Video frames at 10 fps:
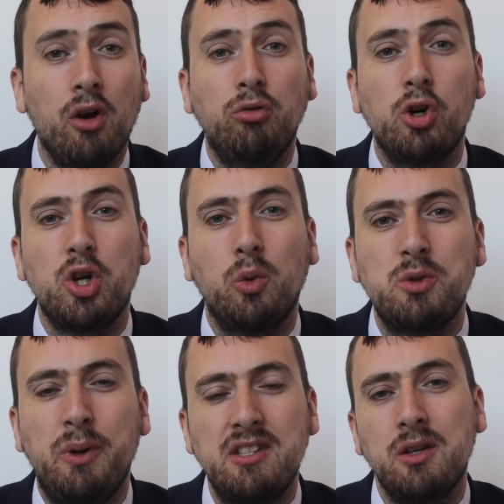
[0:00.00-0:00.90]
Russia was
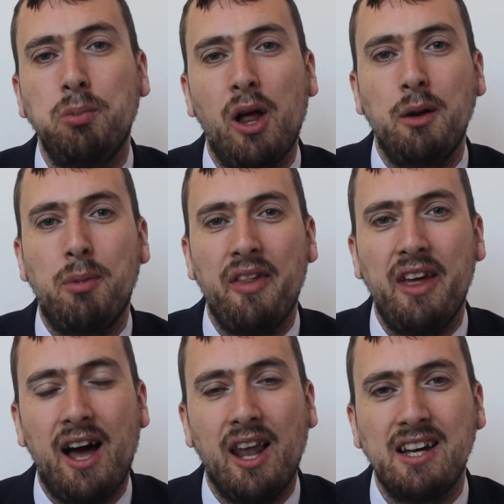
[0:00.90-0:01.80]
being supplied by the
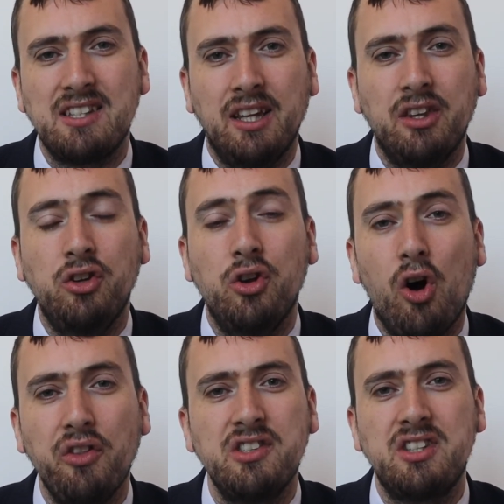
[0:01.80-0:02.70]
Allies in the
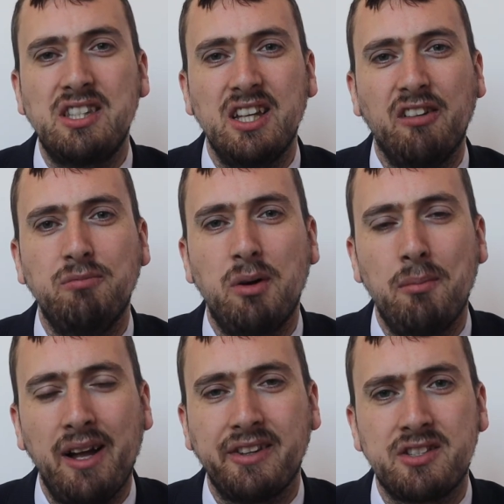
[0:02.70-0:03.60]
northern city of
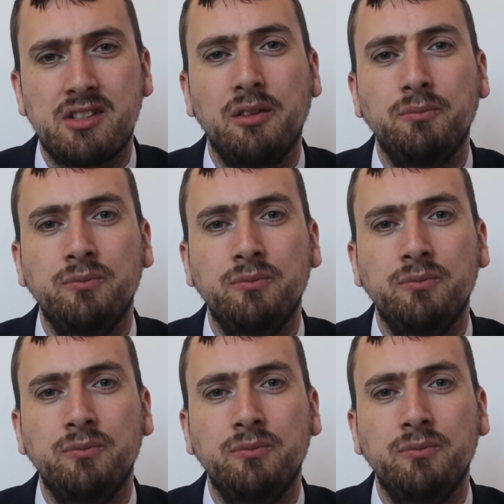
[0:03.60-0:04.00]
Murmansk.